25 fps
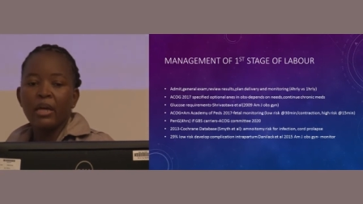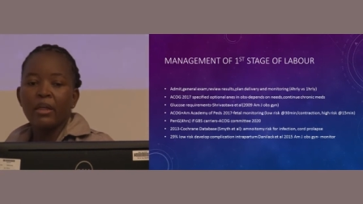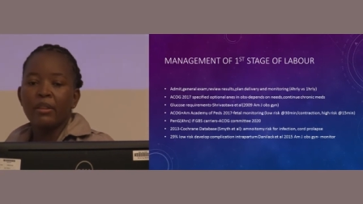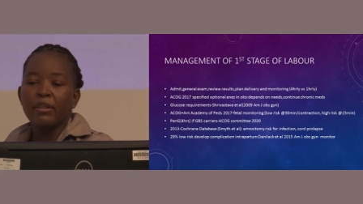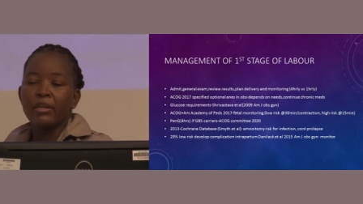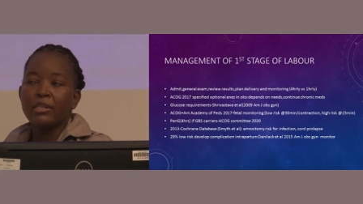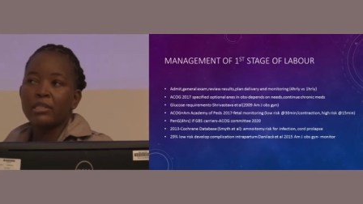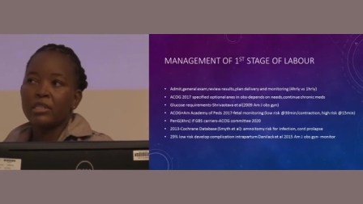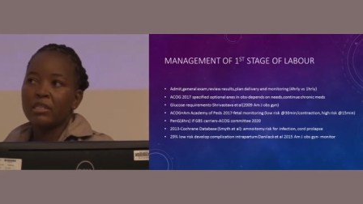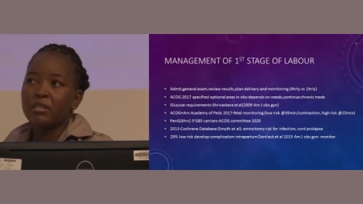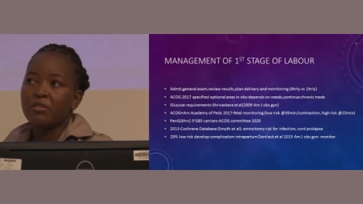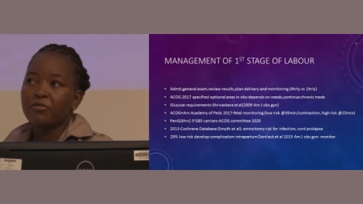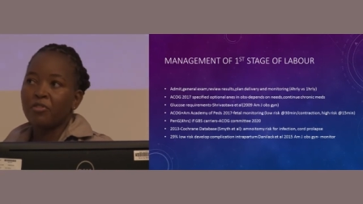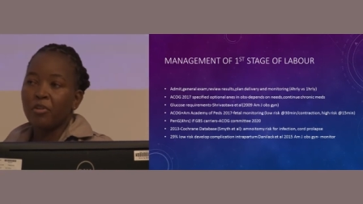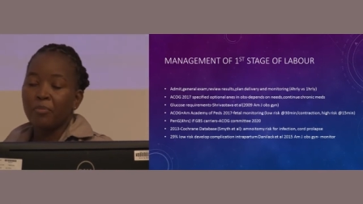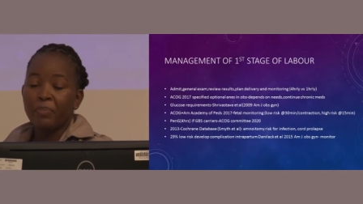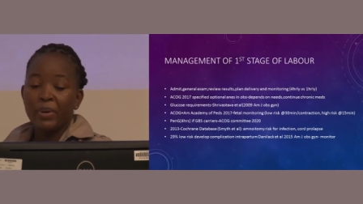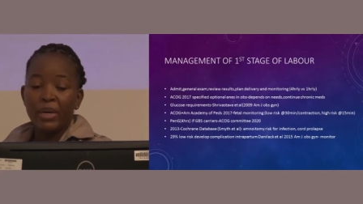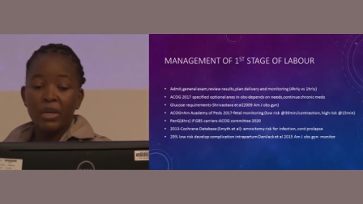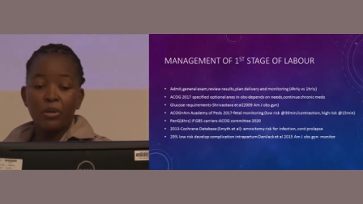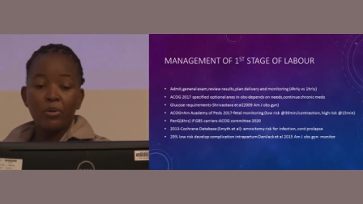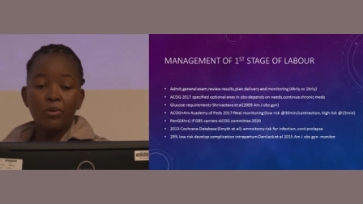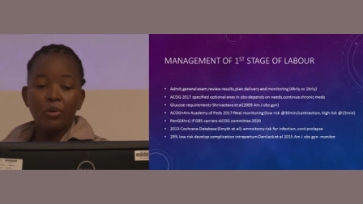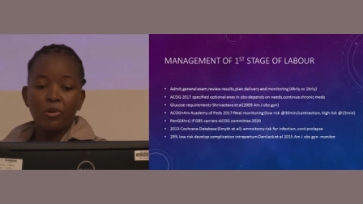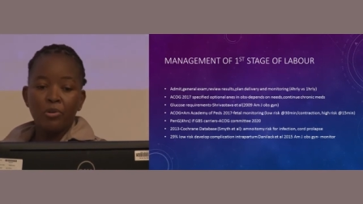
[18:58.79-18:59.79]
This is for
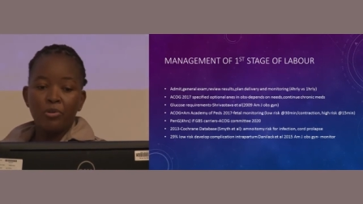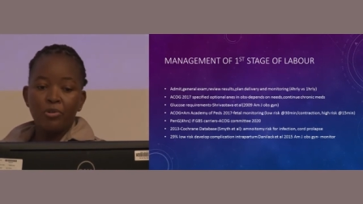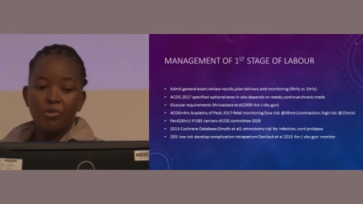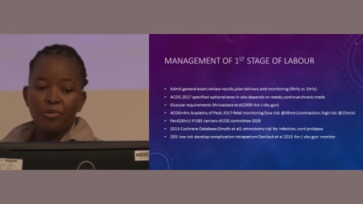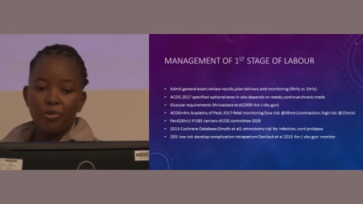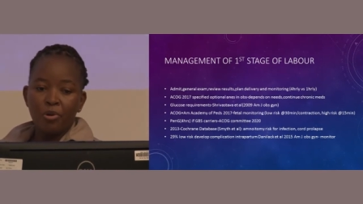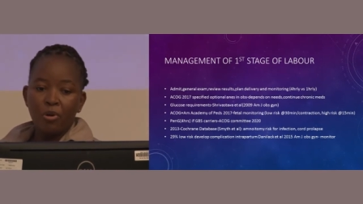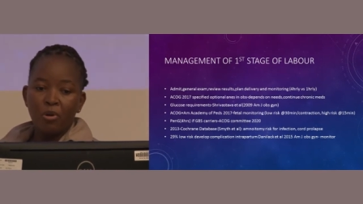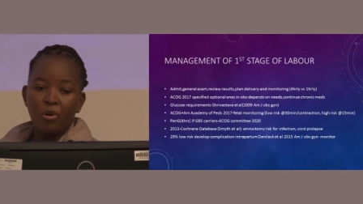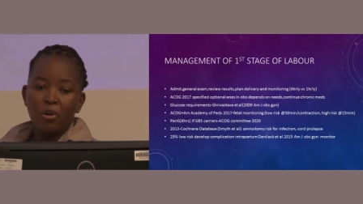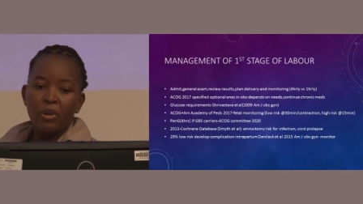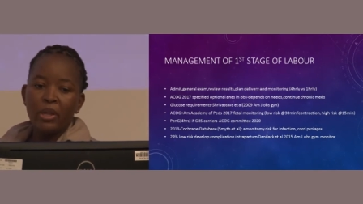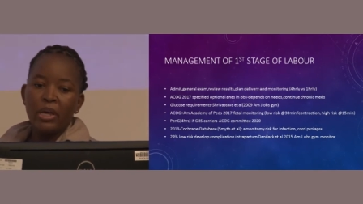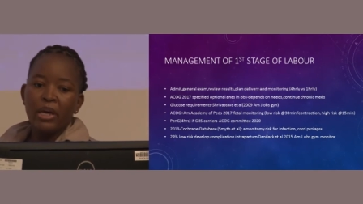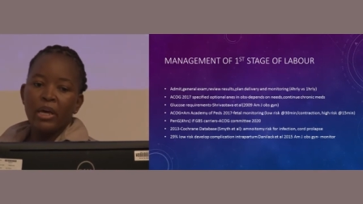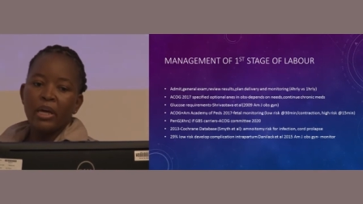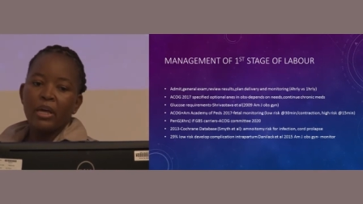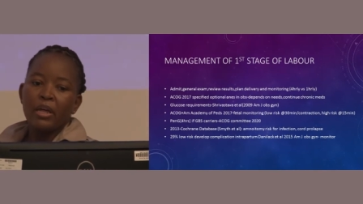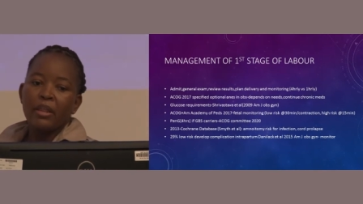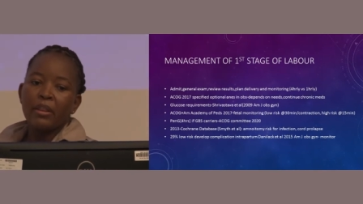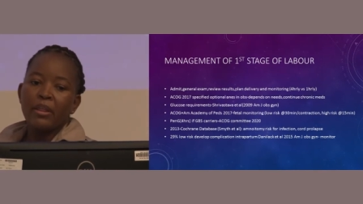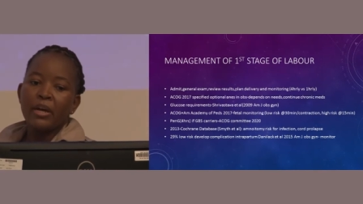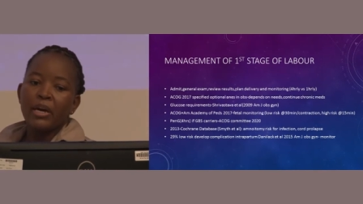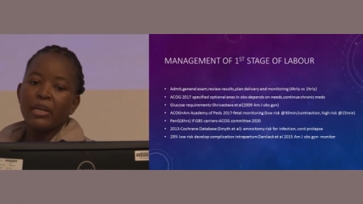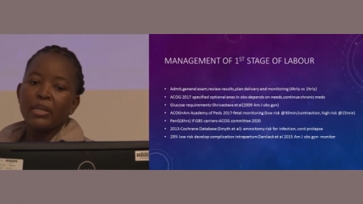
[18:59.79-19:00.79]
pain control,
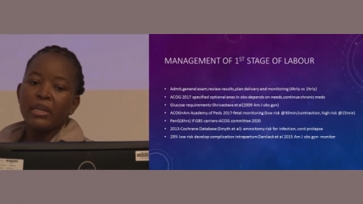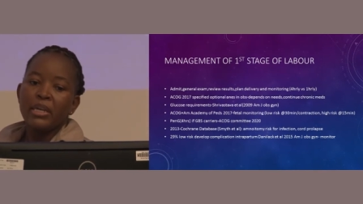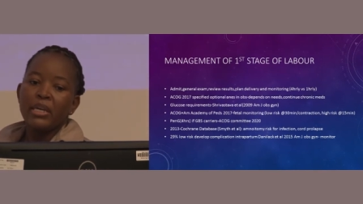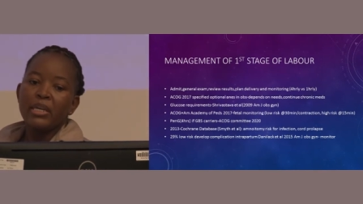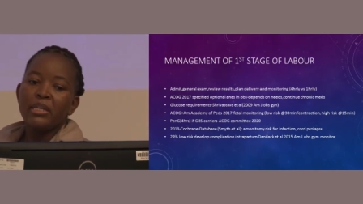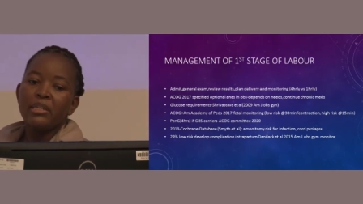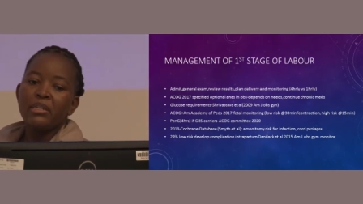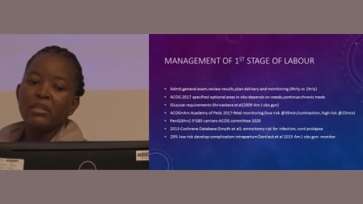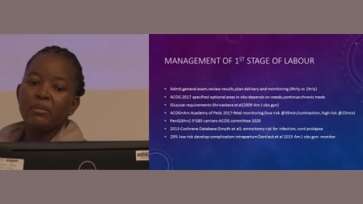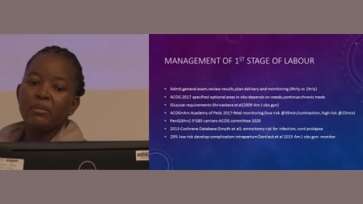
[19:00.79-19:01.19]
but it